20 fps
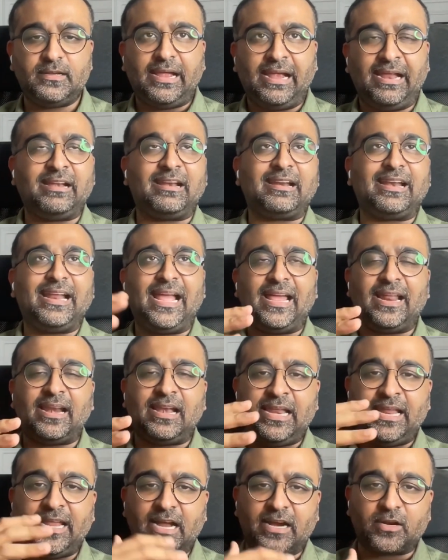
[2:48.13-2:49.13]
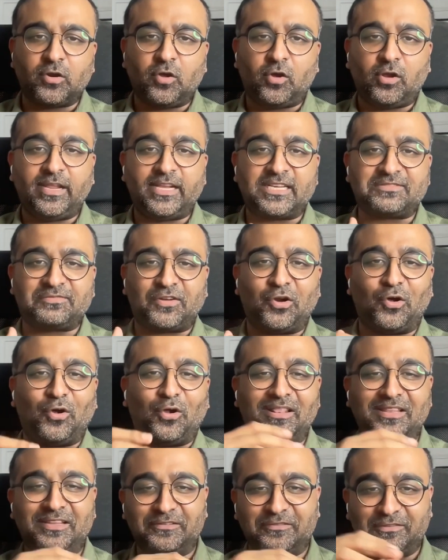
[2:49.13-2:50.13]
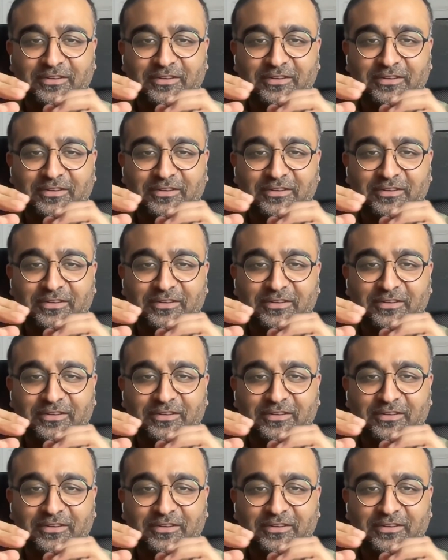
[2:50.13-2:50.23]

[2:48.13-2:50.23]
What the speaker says: and rarely acknowledged for all the